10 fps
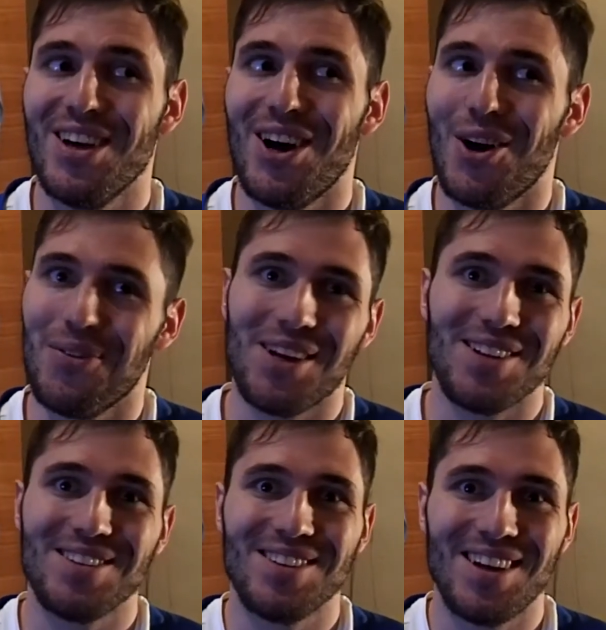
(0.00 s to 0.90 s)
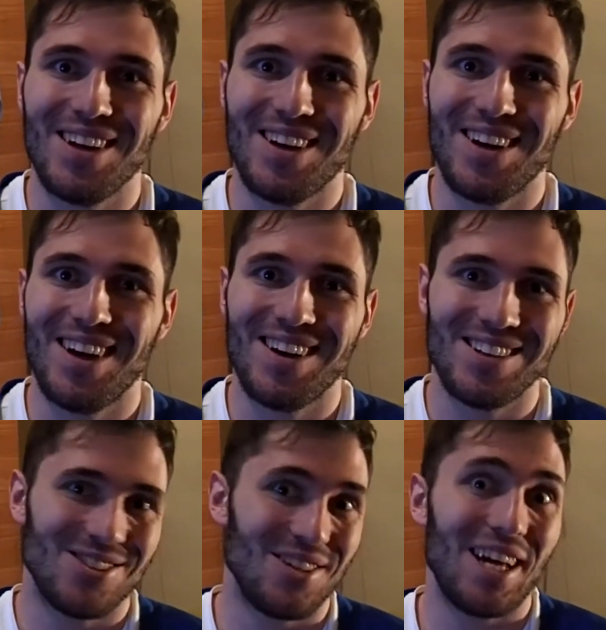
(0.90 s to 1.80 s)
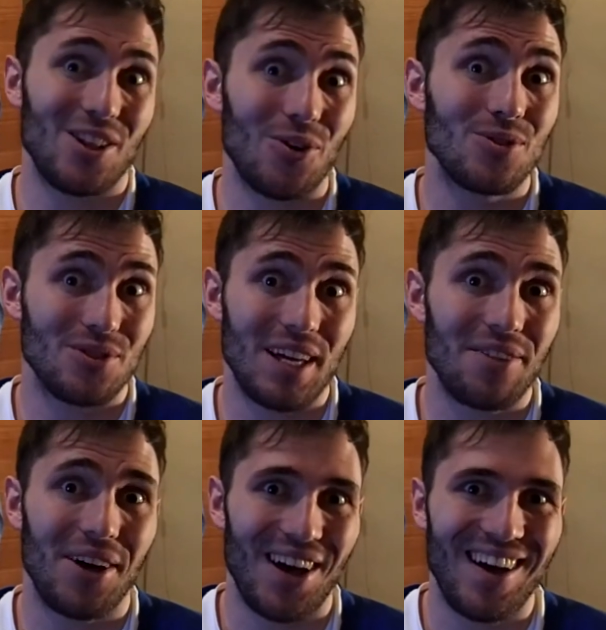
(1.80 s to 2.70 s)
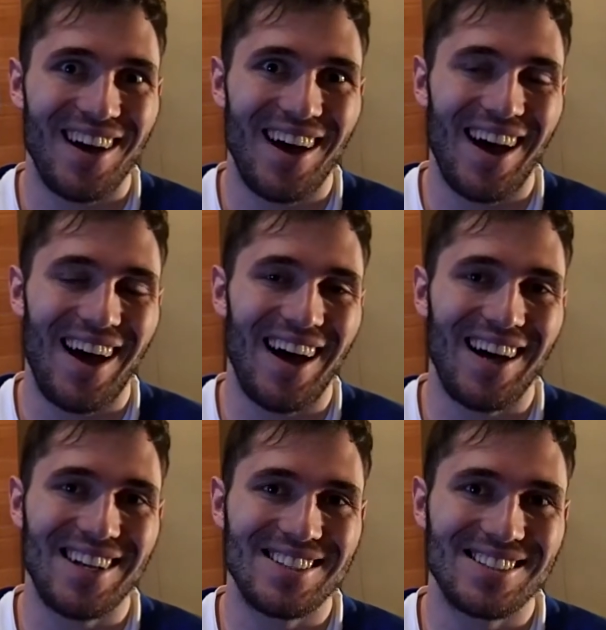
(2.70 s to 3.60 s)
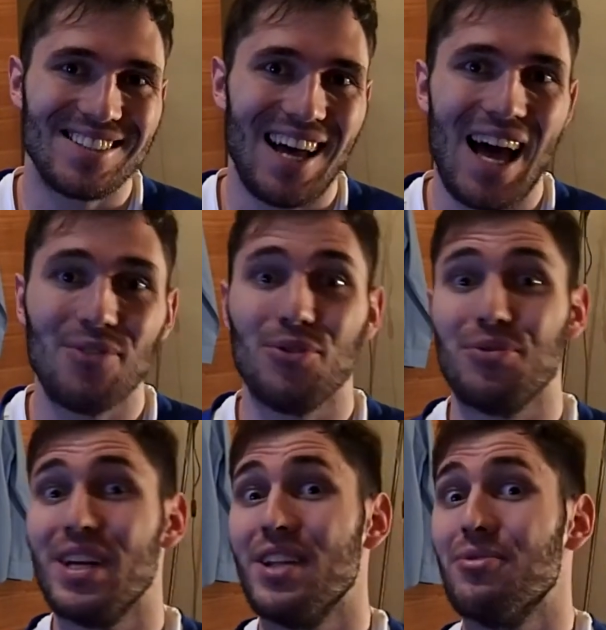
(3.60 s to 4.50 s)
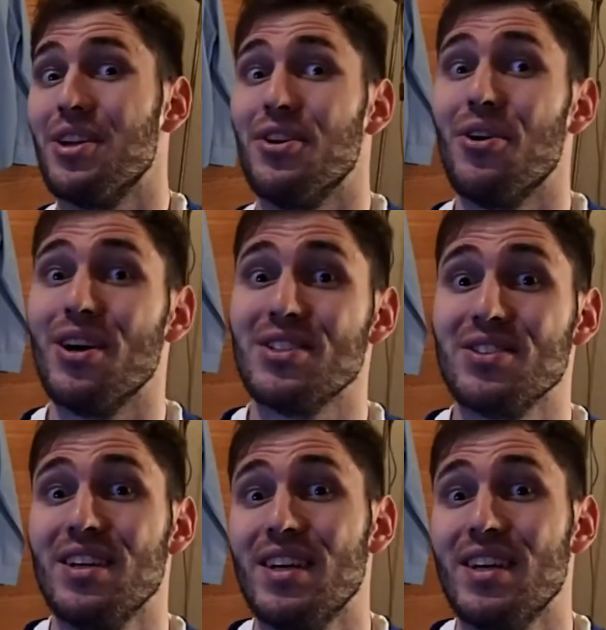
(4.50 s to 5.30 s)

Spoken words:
I mean, to get along together and have a really, really nice,